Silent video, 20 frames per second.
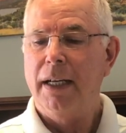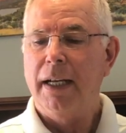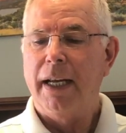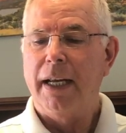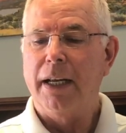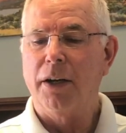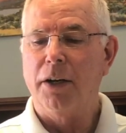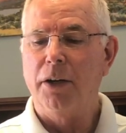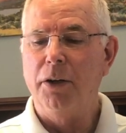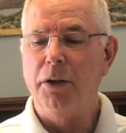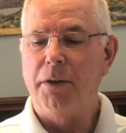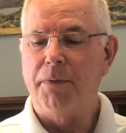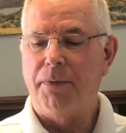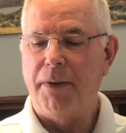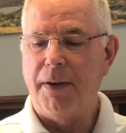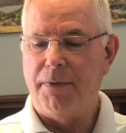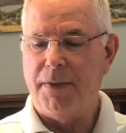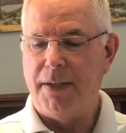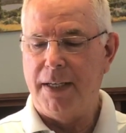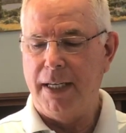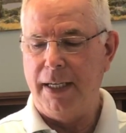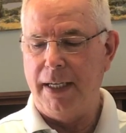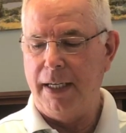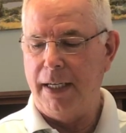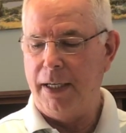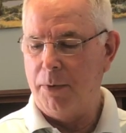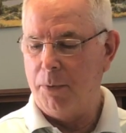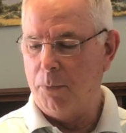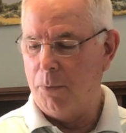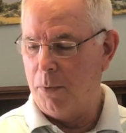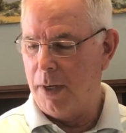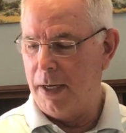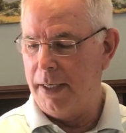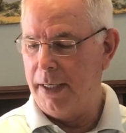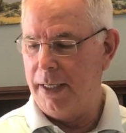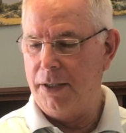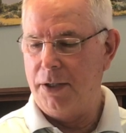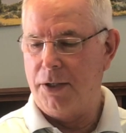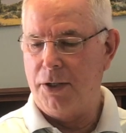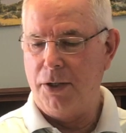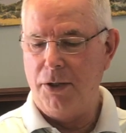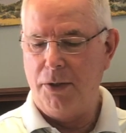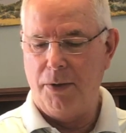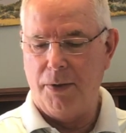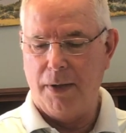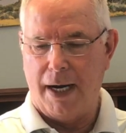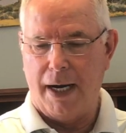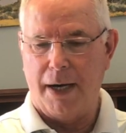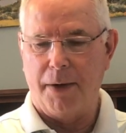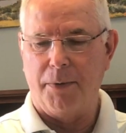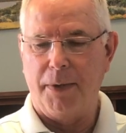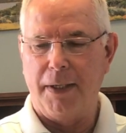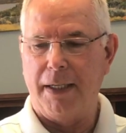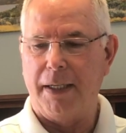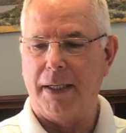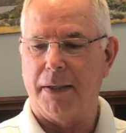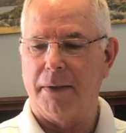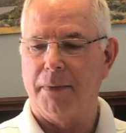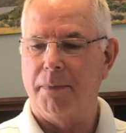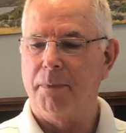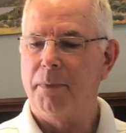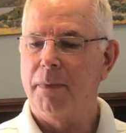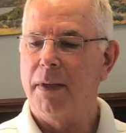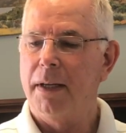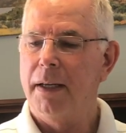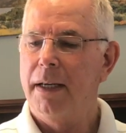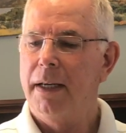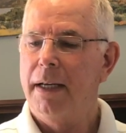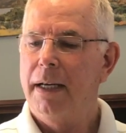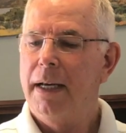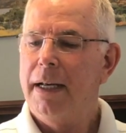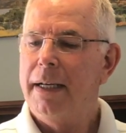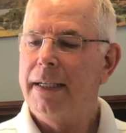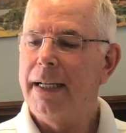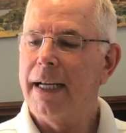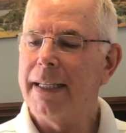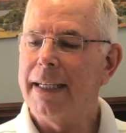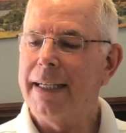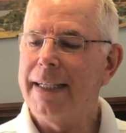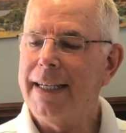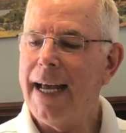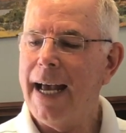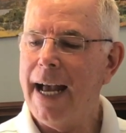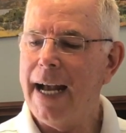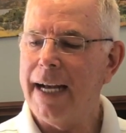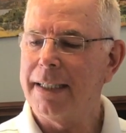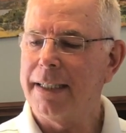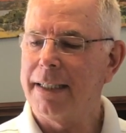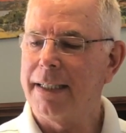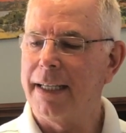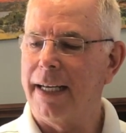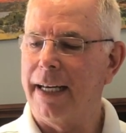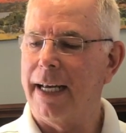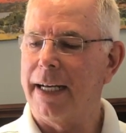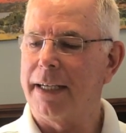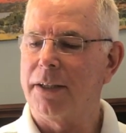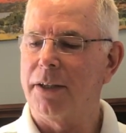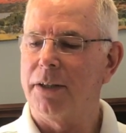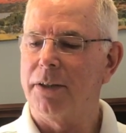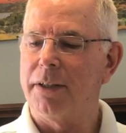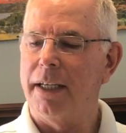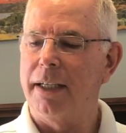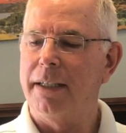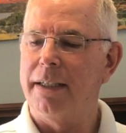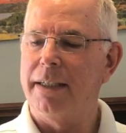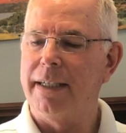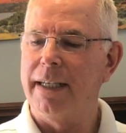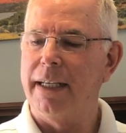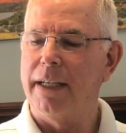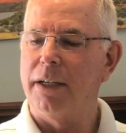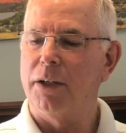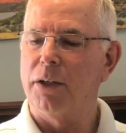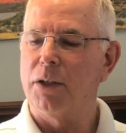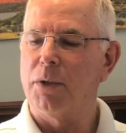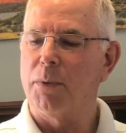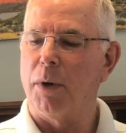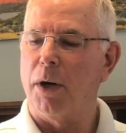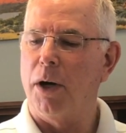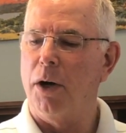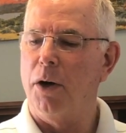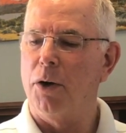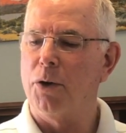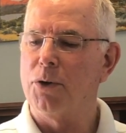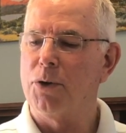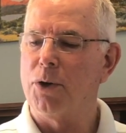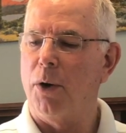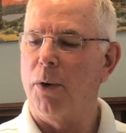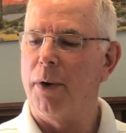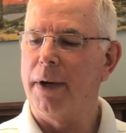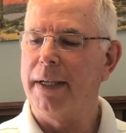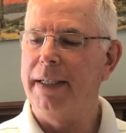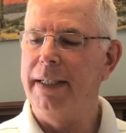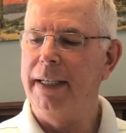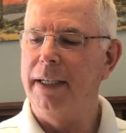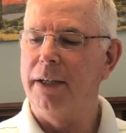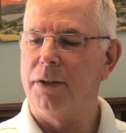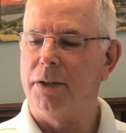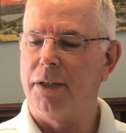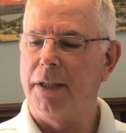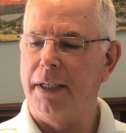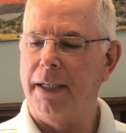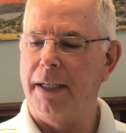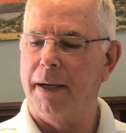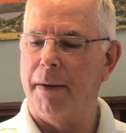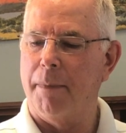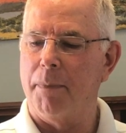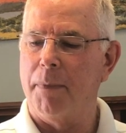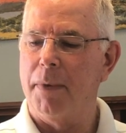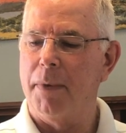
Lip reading: In Luke 15, 1 and 2, I read, "Now the tax collectors and sinners were all drawing near to him.